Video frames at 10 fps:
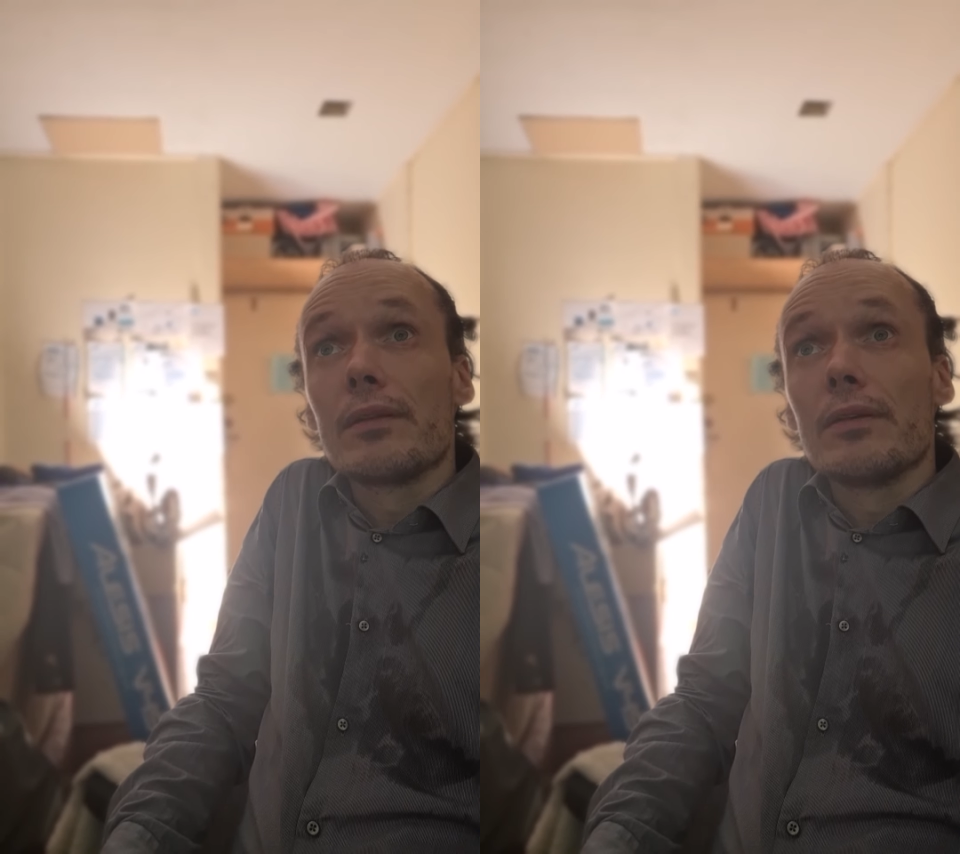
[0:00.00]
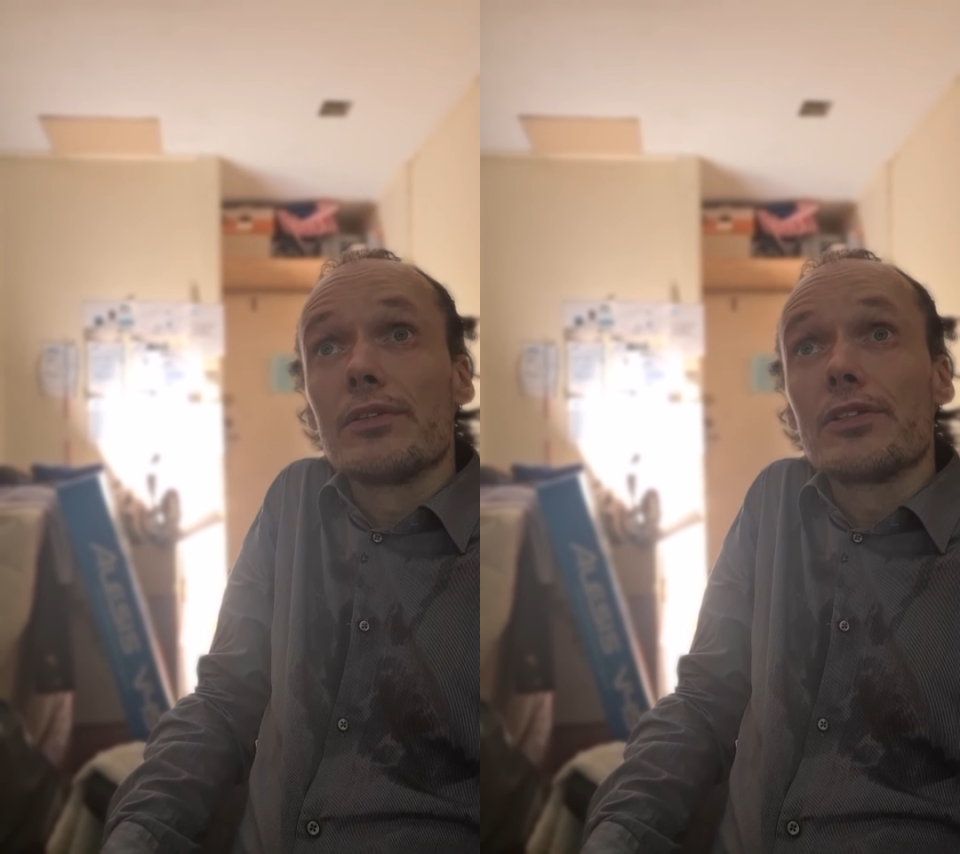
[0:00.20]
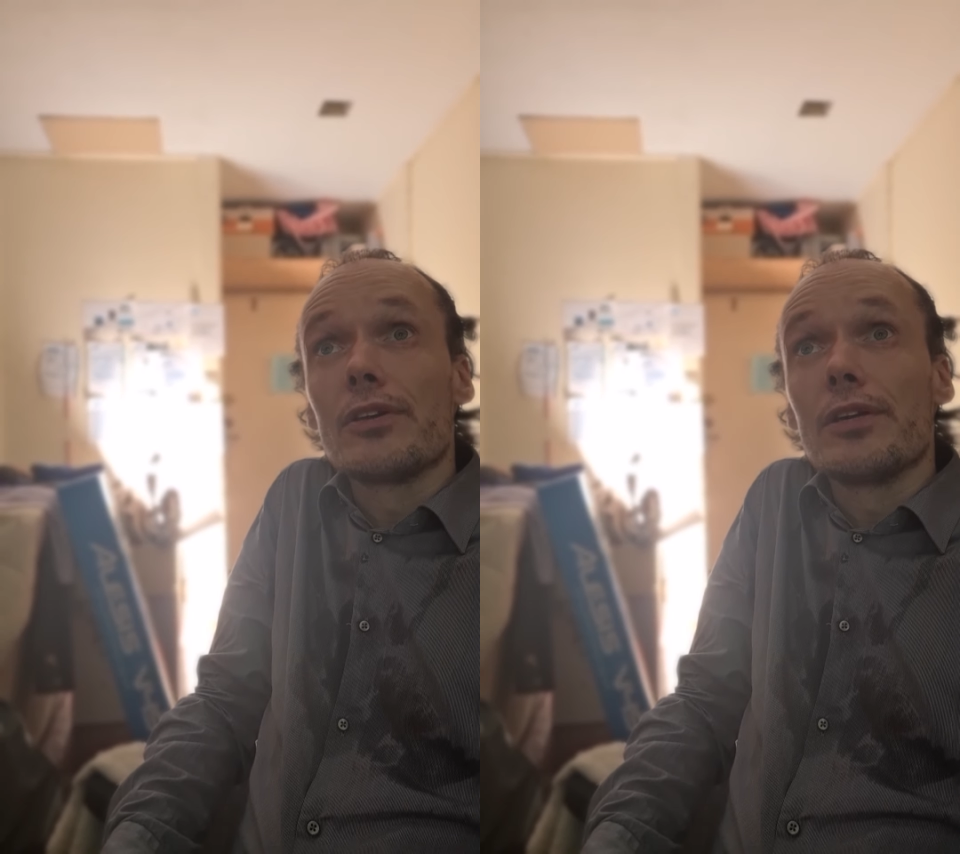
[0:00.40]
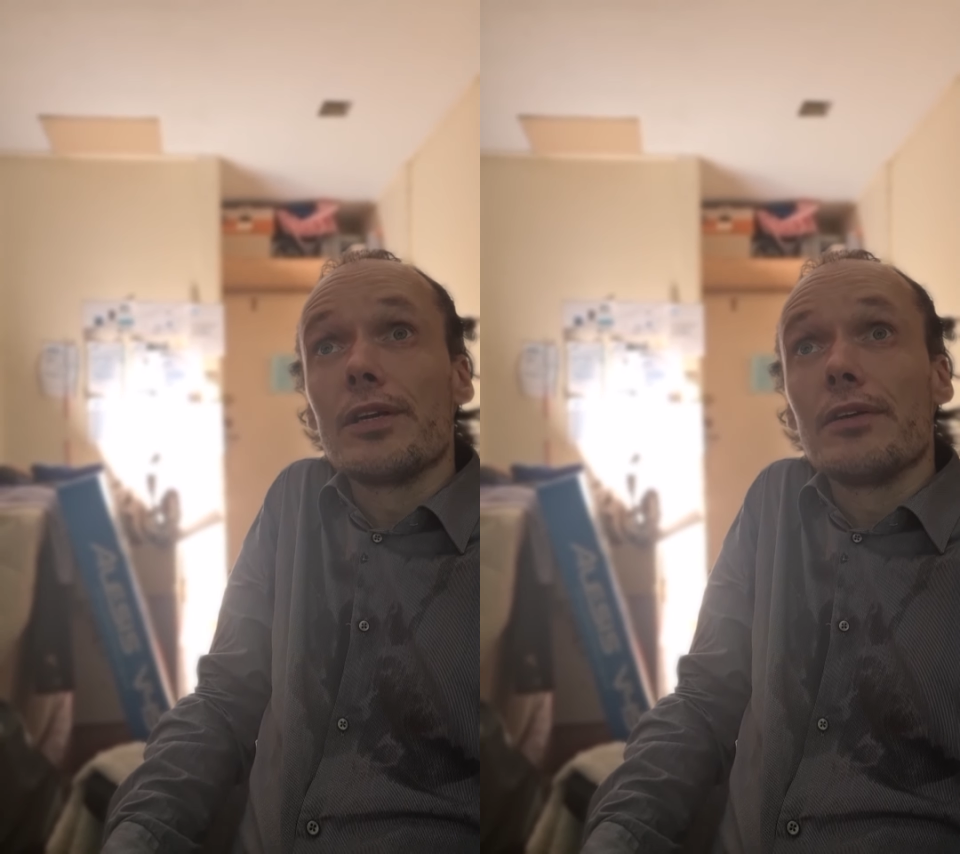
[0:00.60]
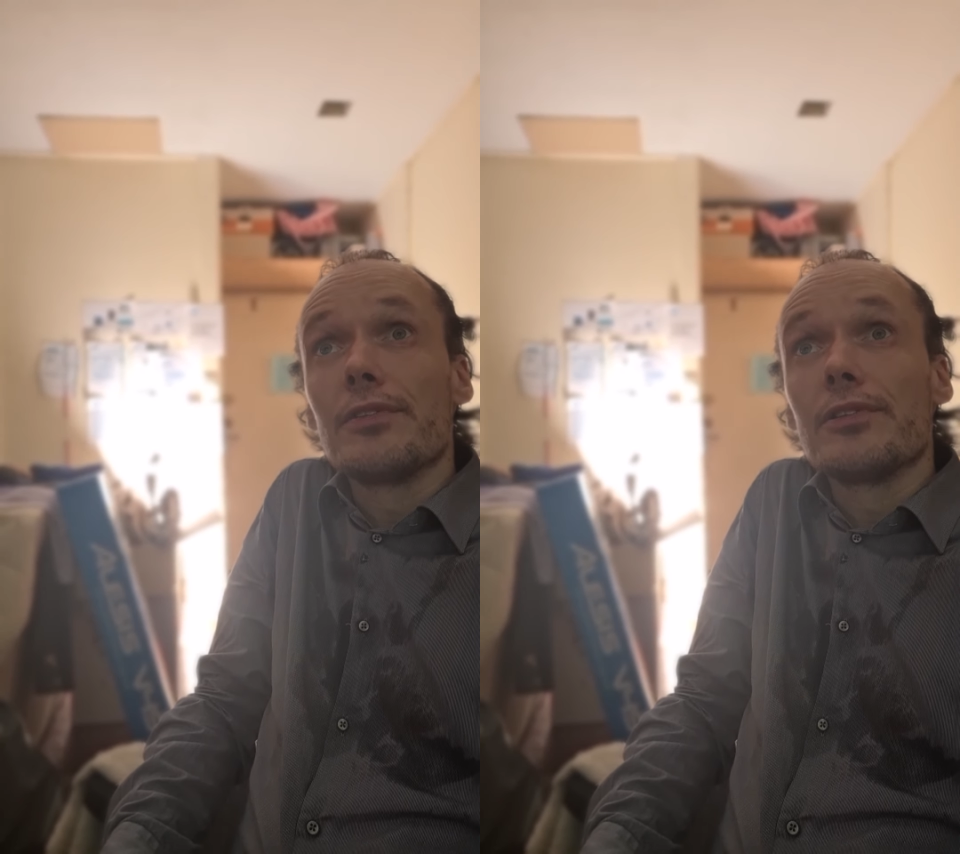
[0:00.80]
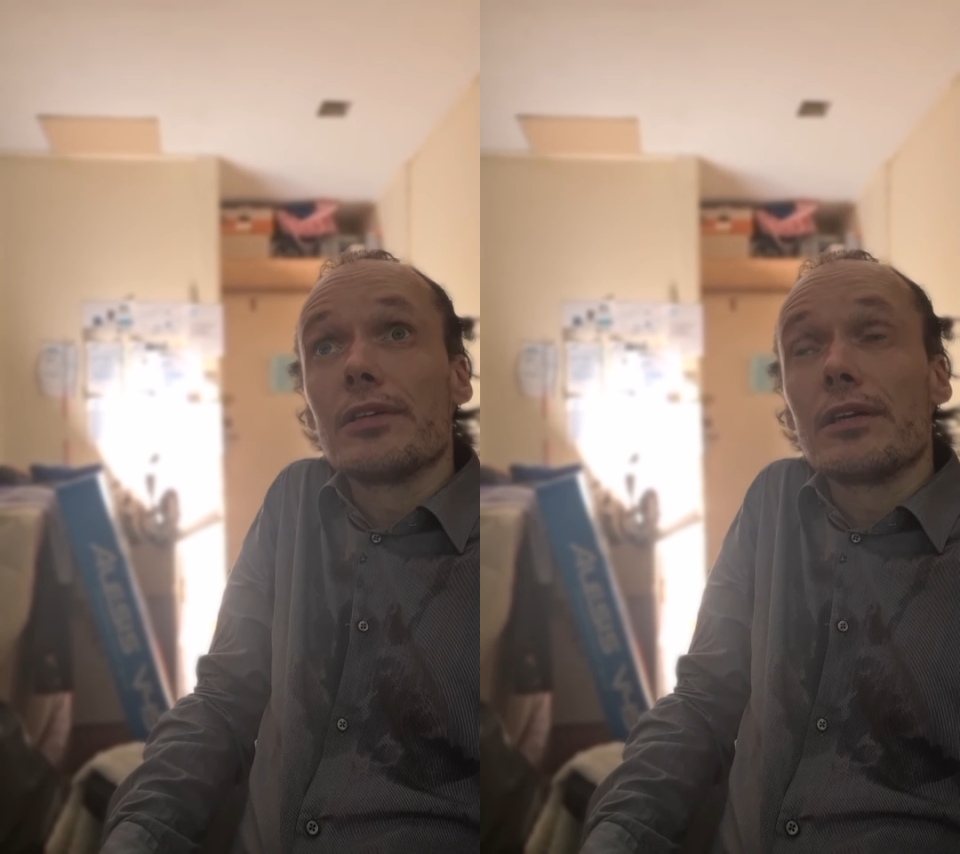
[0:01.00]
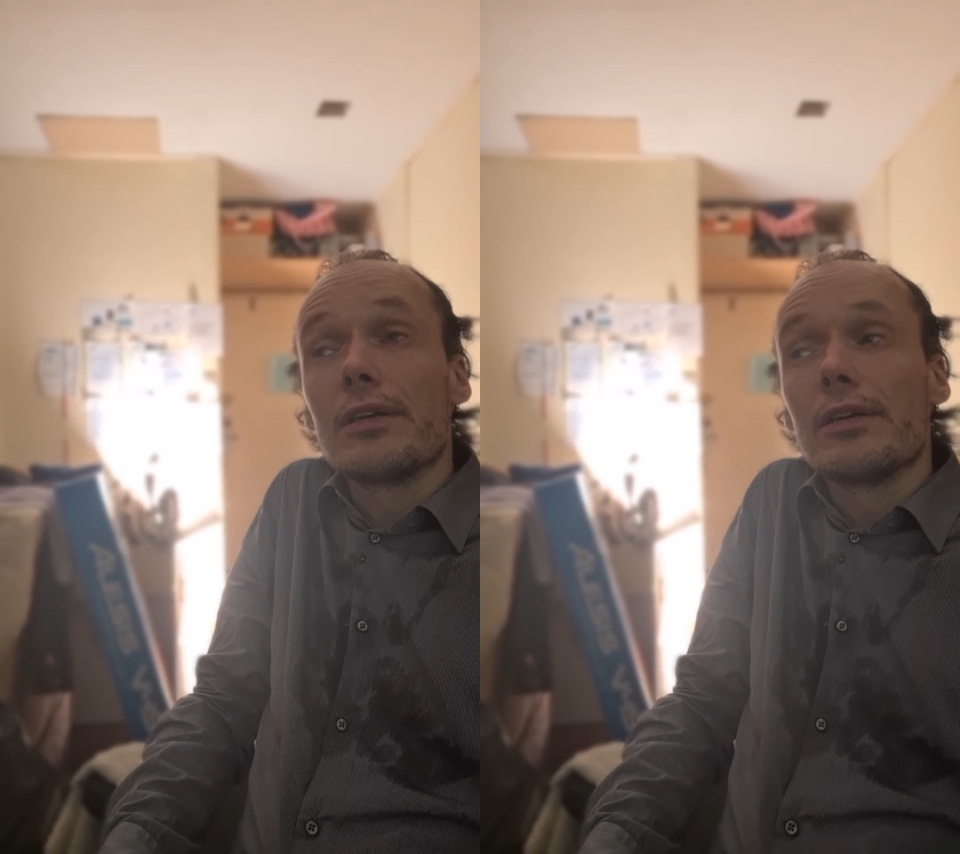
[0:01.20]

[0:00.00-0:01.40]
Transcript: it started out as like